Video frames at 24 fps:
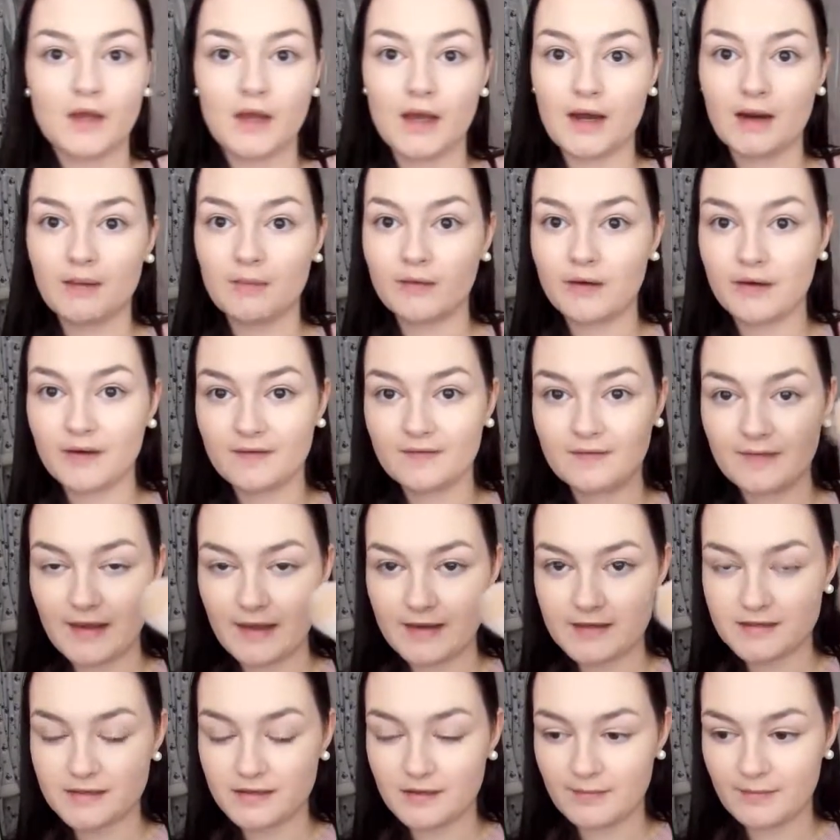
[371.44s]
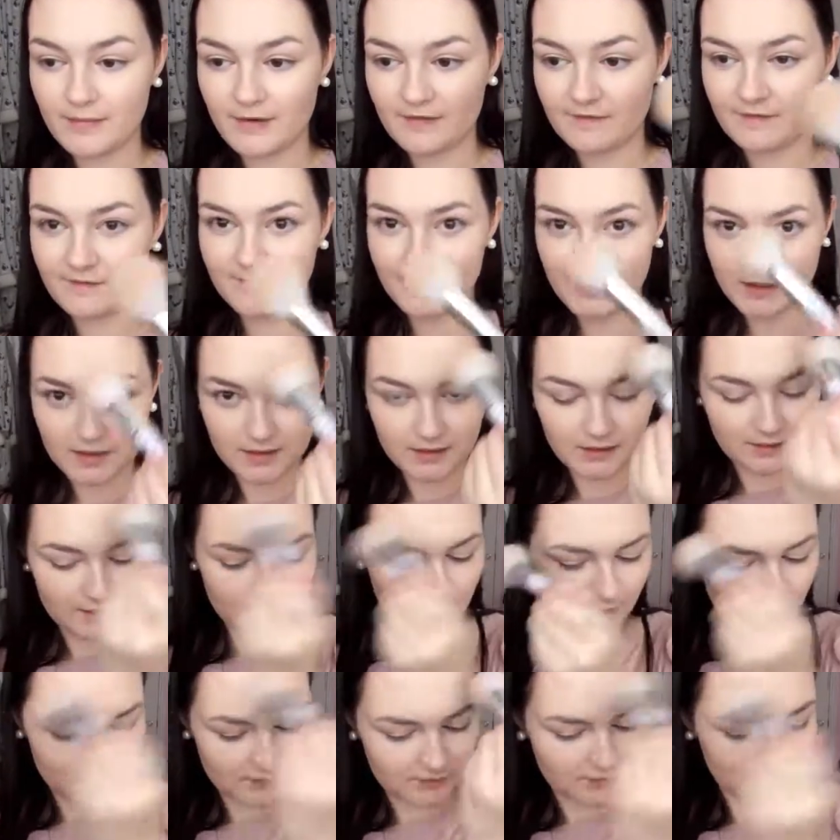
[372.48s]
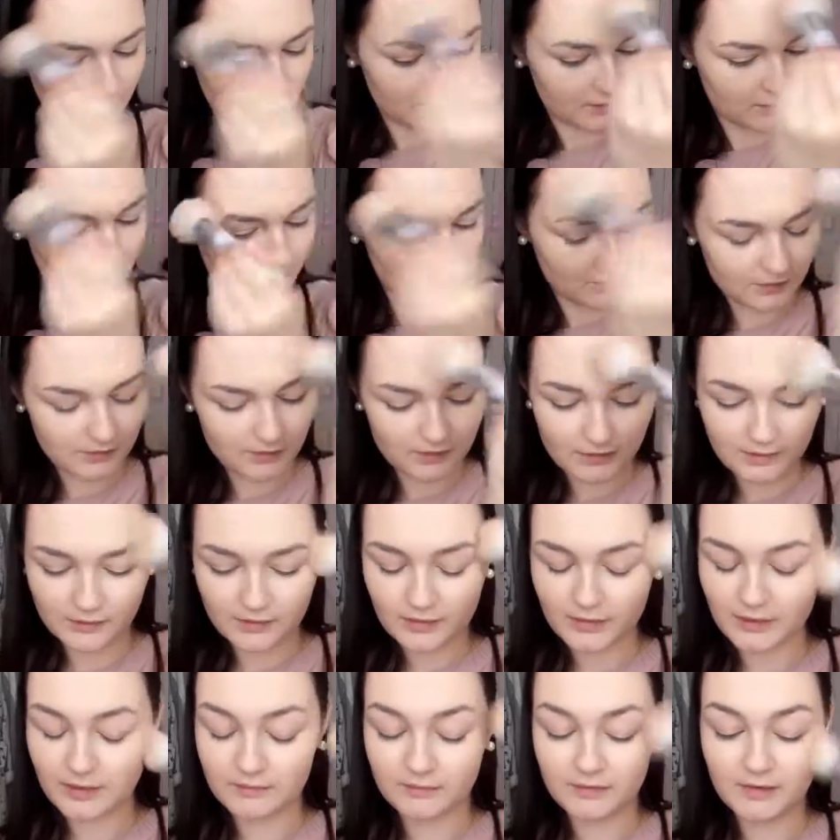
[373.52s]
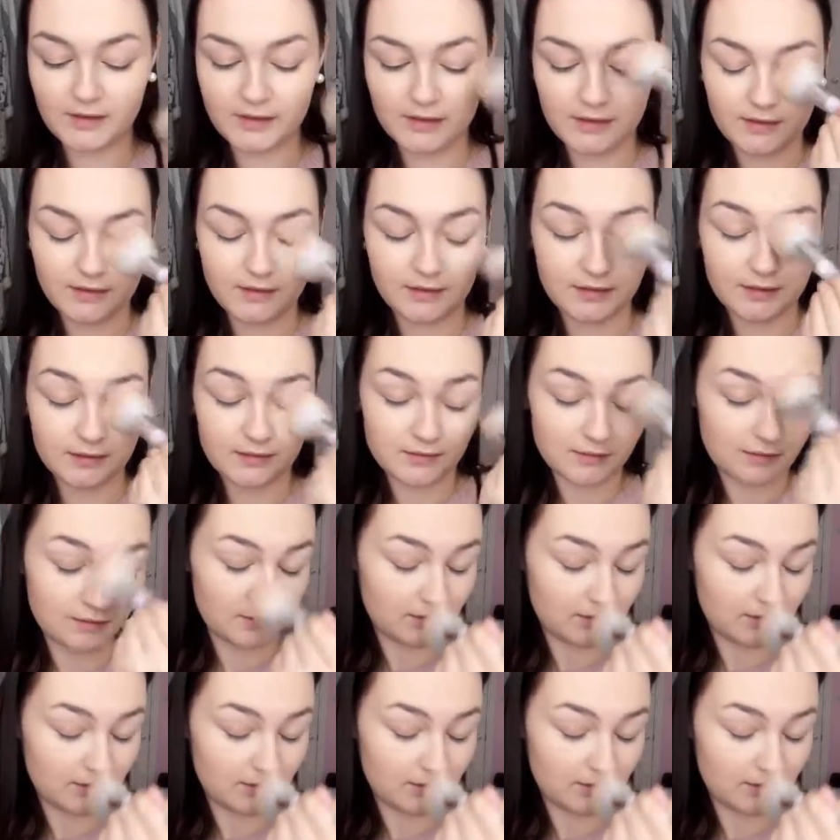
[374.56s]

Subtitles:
And I'm going to set my face, just kind of lightly.